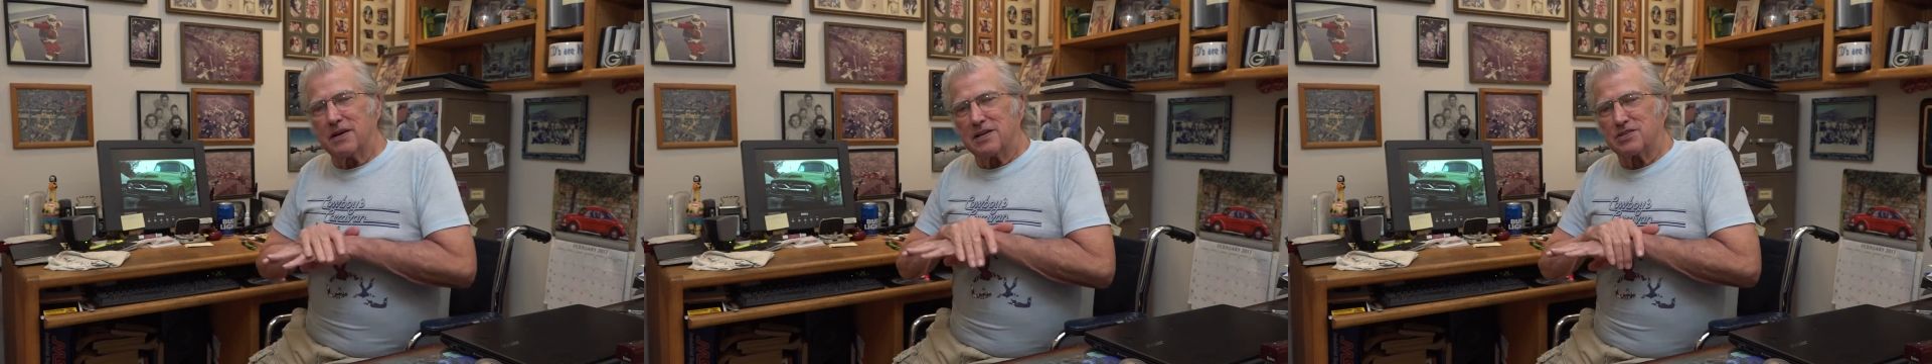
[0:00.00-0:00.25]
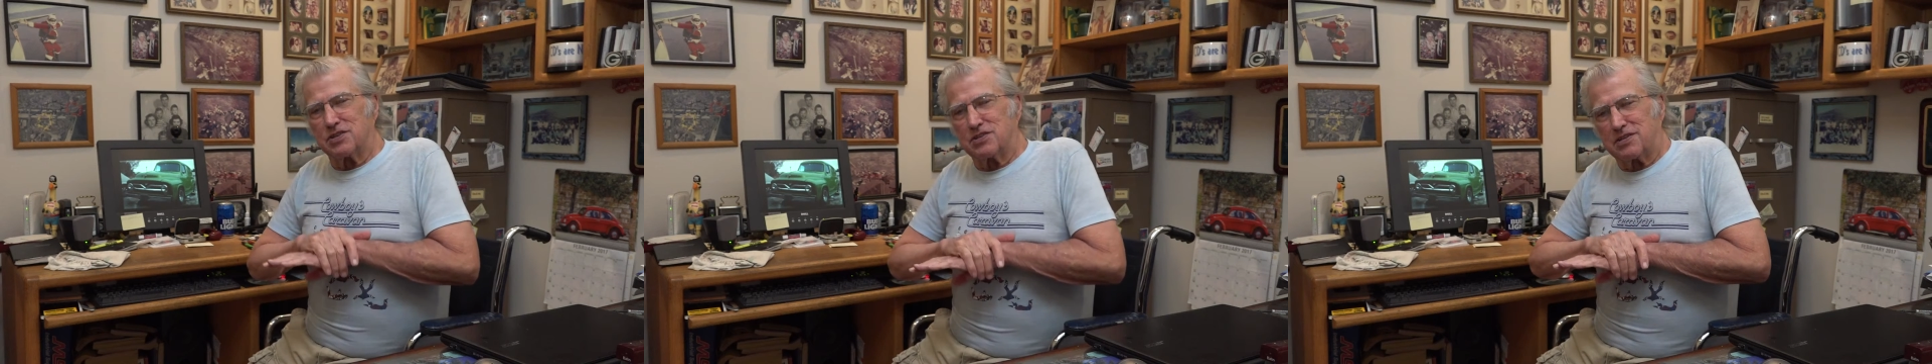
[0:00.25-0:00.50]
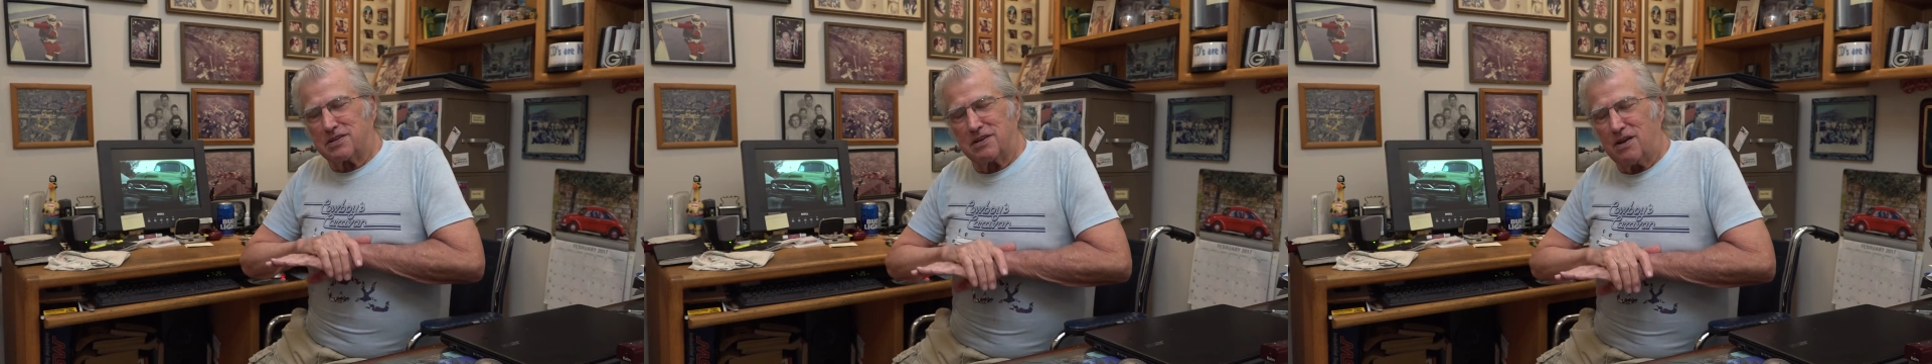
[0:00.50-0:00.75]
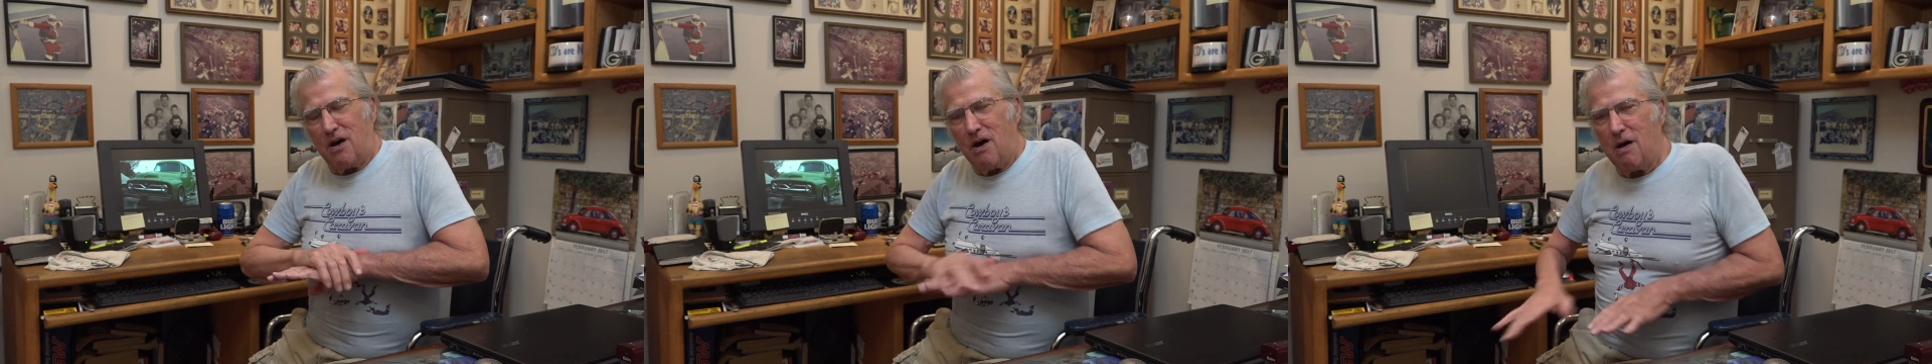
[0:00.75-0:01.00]
it's
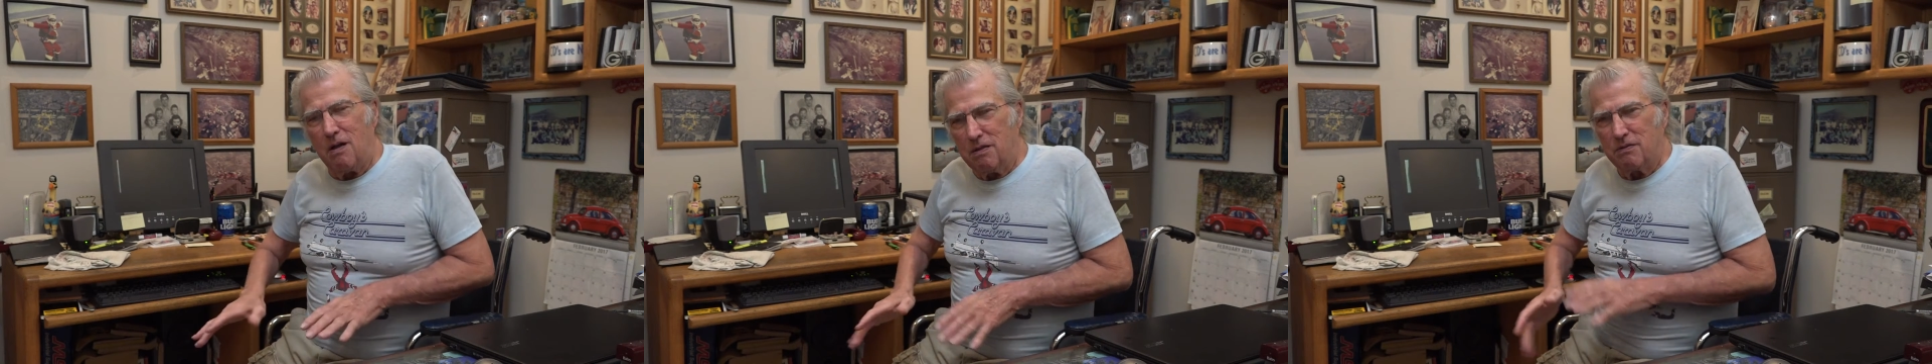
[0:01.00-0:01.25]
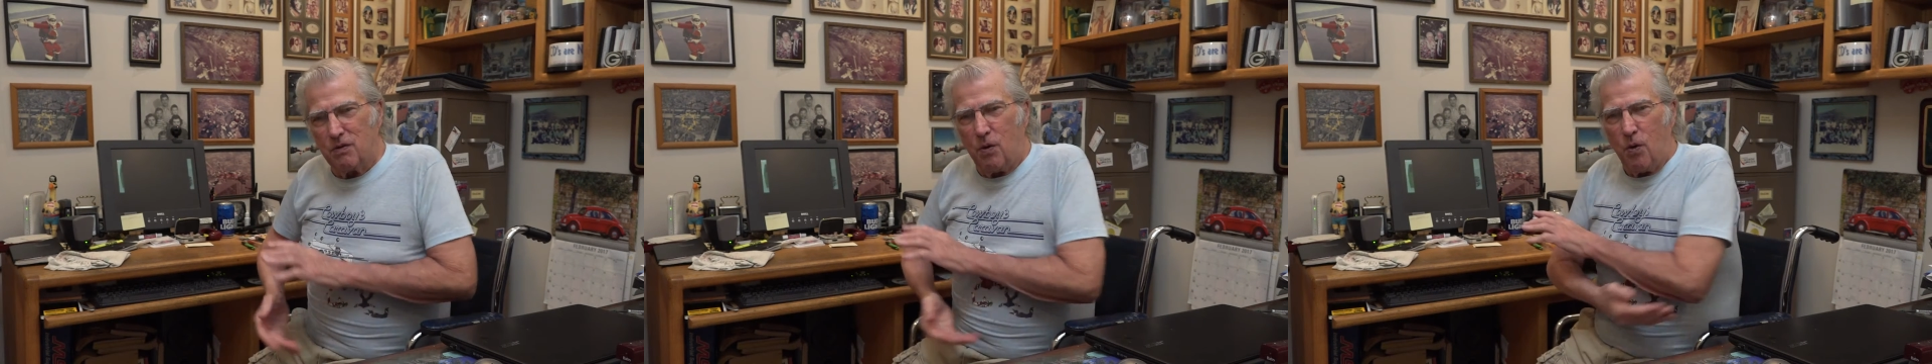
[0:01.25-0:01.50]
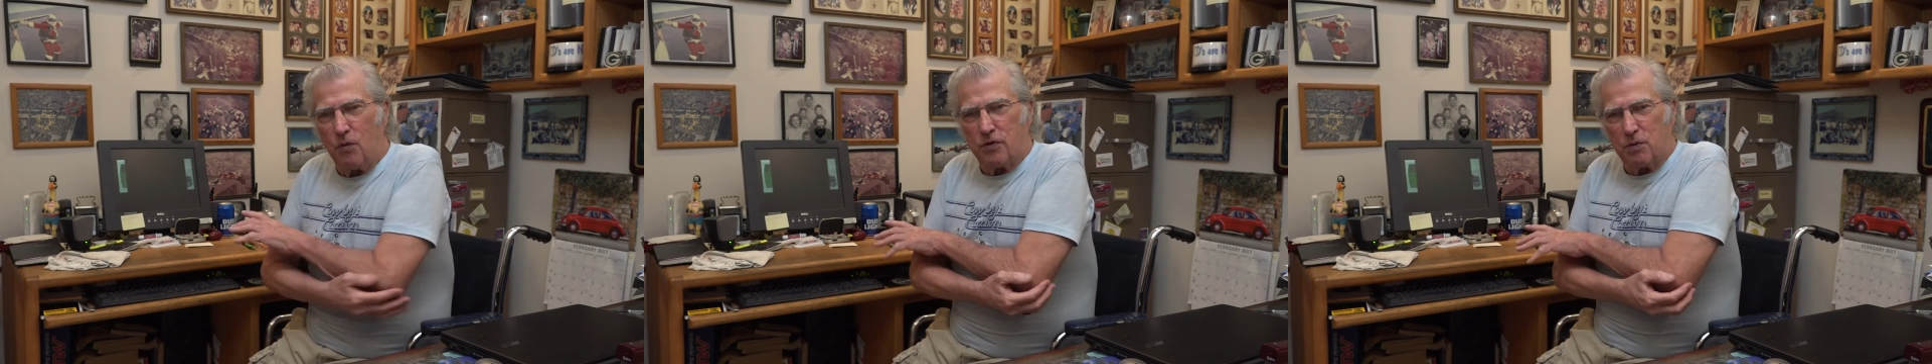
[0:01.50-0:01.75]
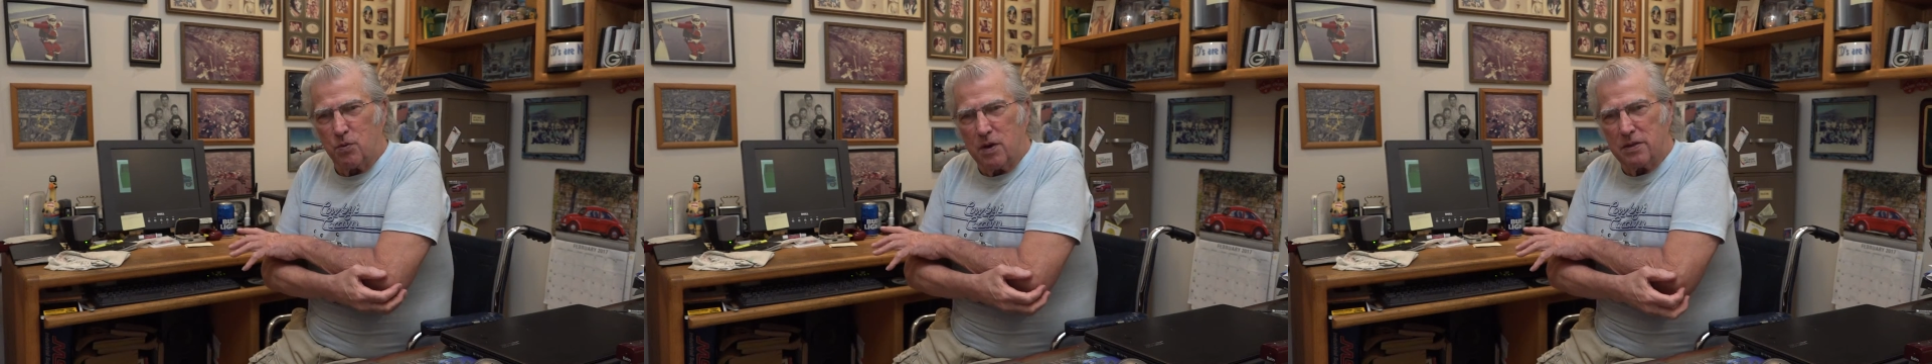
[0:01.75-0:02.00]
all
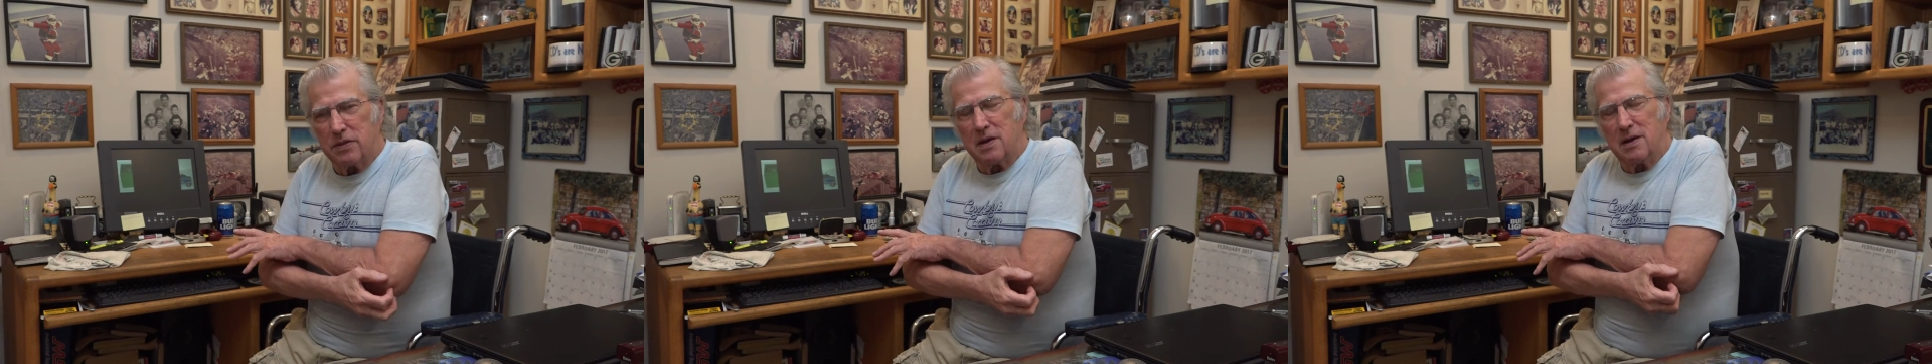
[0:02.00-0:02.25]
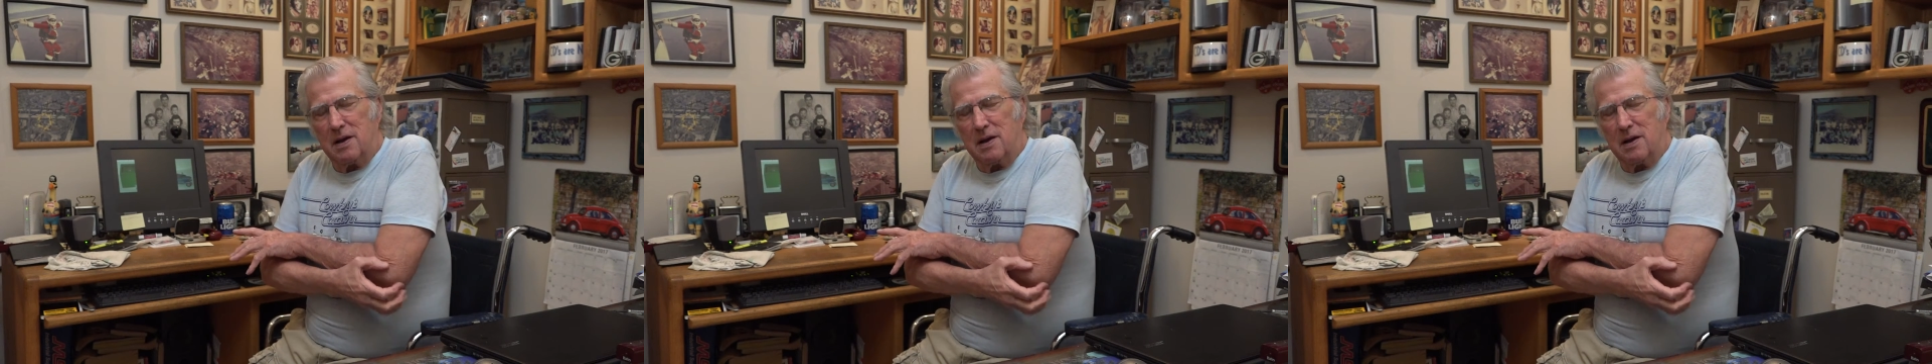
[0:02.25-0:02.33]
over with.